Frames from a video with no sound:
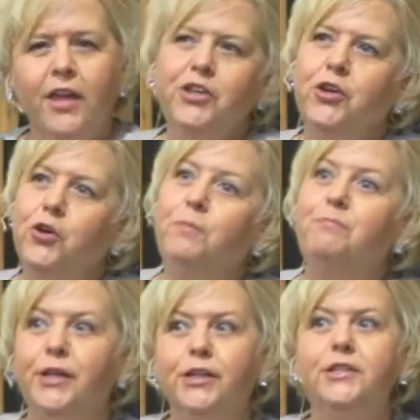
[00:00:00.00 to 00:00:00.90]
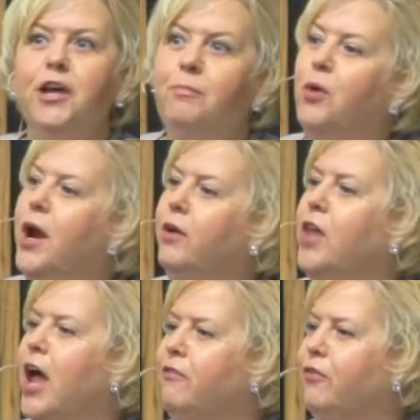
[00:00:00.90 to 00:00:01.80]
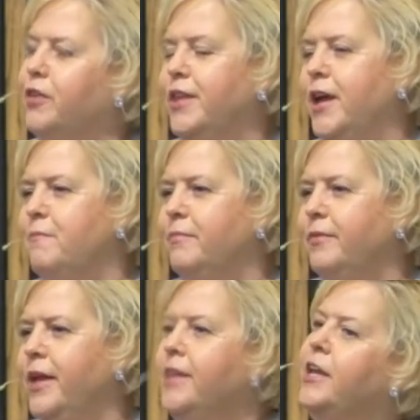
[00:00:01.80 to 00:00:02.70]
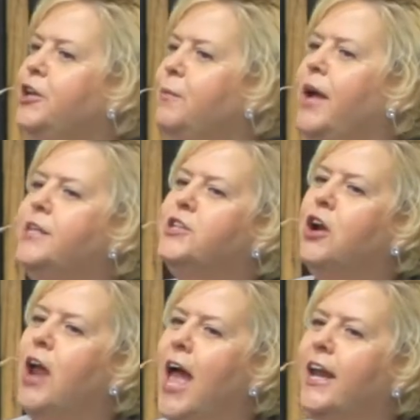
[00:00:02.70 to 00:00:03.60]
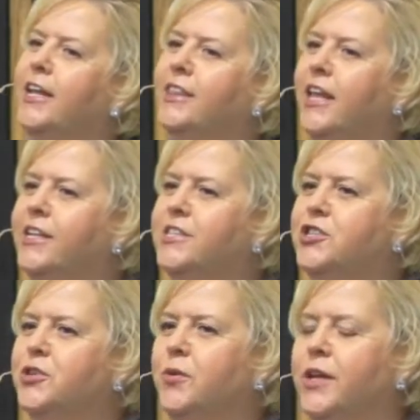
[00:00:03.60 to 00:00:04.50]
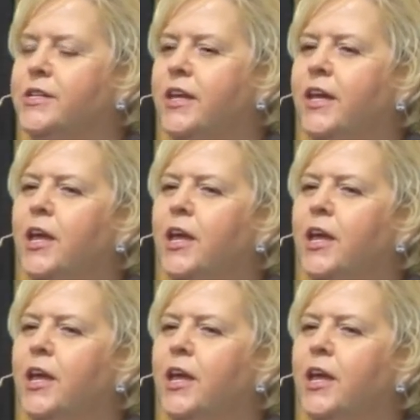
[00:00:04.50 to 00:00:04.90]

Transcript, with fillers: you'll build a prayer life with them. And then you might start adding things to it.